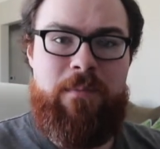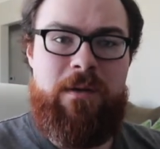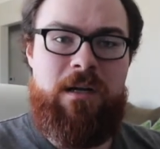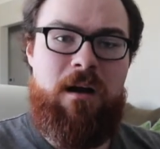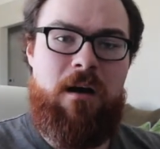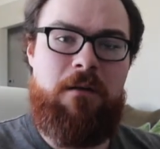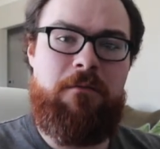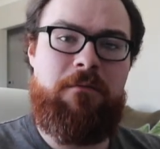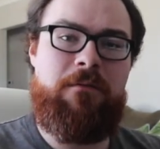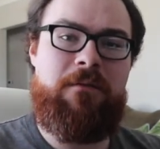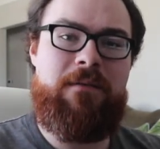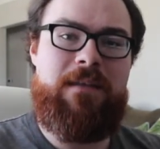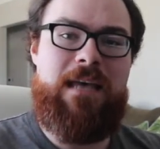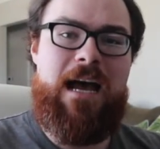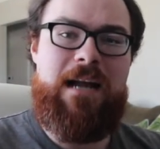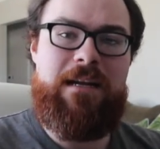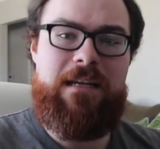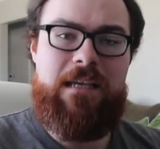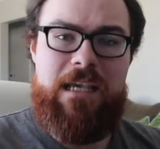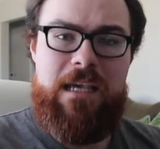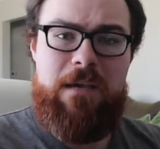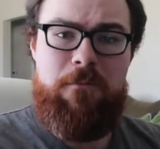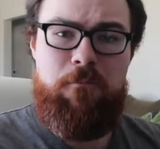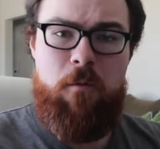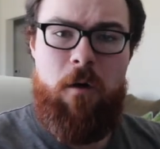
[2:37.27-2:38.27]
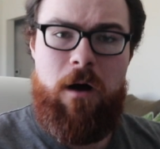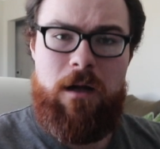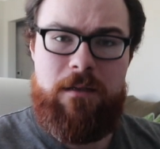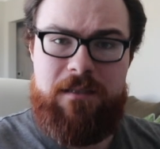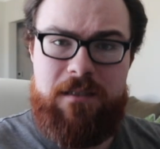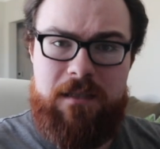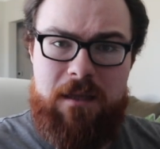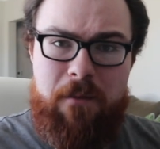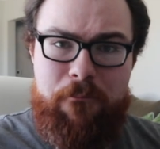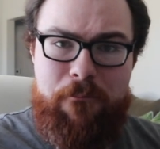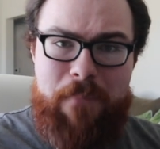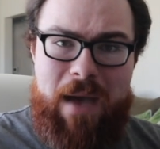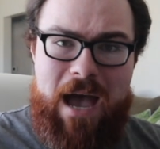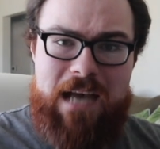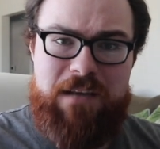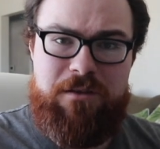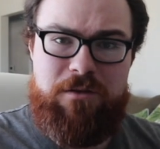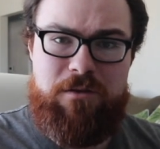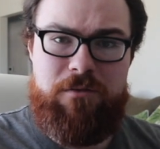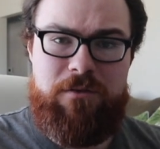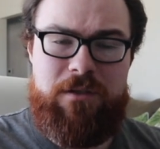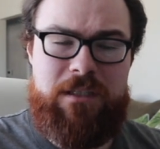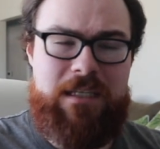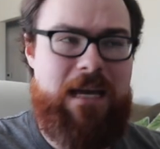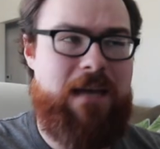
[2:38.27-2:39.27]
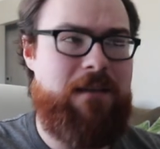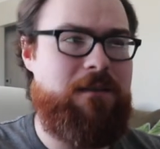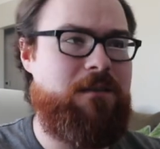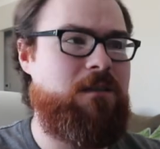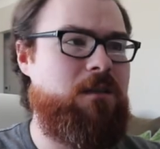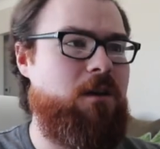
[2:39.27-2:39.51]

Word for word: And not only that, he wants the master set.